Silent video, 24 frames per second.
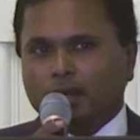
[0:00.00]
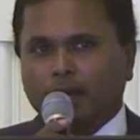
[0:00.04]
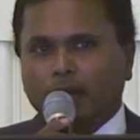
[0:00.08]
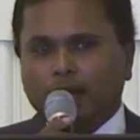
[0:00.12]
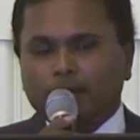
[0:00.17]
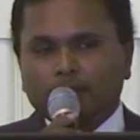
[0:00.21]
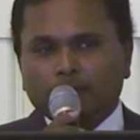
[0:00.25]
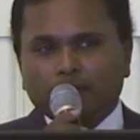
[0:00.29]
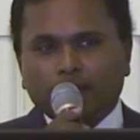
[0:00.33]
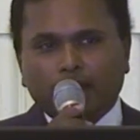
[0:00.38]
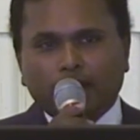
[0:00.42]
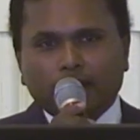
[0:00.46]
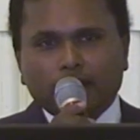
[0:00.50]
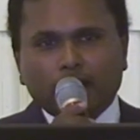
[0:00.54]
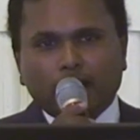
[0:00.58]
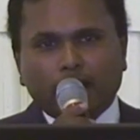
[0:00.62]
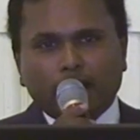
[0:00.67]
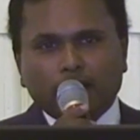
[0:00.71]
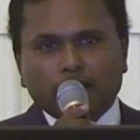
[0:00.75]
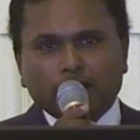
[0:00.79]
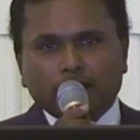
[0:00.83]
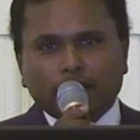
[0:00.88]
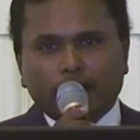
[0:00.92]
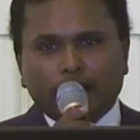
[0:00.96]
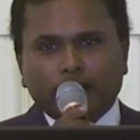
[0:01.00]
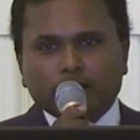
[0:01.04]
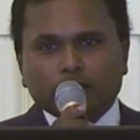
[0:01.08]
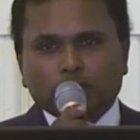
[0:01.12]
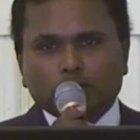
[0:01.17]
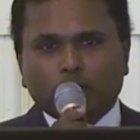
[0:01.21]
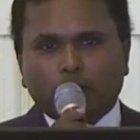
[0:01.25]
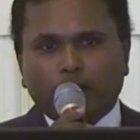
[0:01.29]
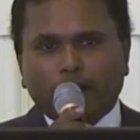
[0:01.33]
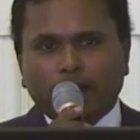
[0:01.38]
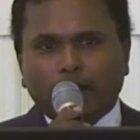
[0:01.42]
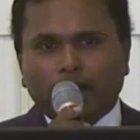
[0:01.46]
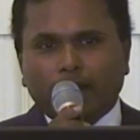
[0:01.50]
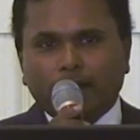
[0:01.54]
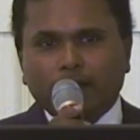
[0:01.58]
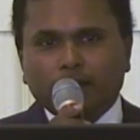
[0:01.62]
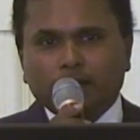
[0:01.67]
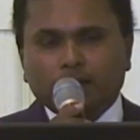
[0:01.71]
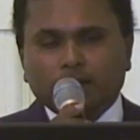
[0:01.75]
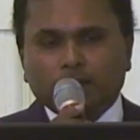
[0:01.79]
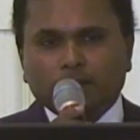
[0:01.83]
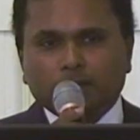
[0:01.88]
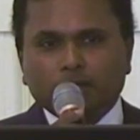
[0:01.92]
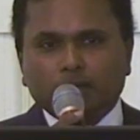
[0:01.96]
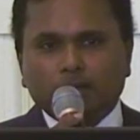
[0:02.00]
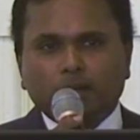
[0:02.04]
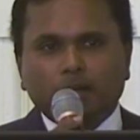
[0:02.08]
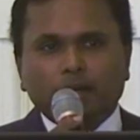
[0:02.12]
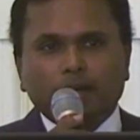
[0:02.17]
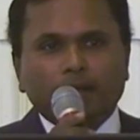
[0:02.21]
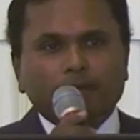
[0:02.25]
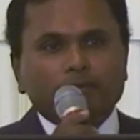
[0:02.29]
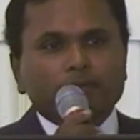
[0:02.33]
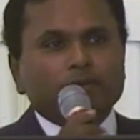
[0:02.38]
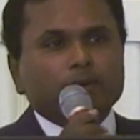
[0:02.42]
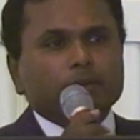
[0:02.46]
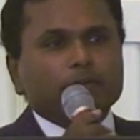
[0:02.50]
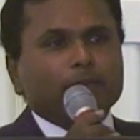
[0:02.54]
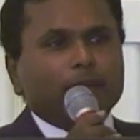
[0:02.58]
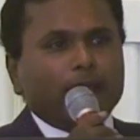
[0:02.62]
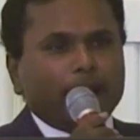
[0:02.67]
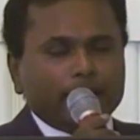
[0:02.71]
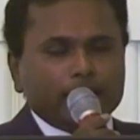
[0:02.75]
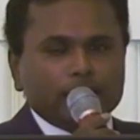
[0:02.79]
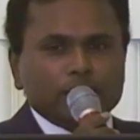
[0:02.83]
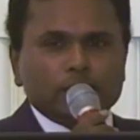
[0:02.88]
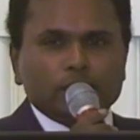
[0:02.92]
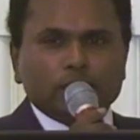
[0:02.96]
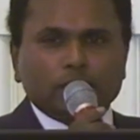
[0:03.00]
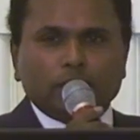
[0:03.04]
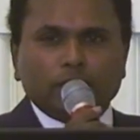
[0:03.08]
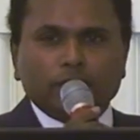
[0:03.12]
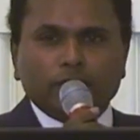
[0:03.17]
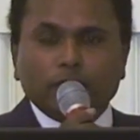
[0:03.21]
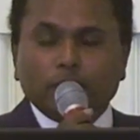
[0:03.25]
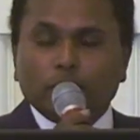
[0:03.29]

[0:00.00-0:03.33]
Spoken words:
And that is why I turn every manager.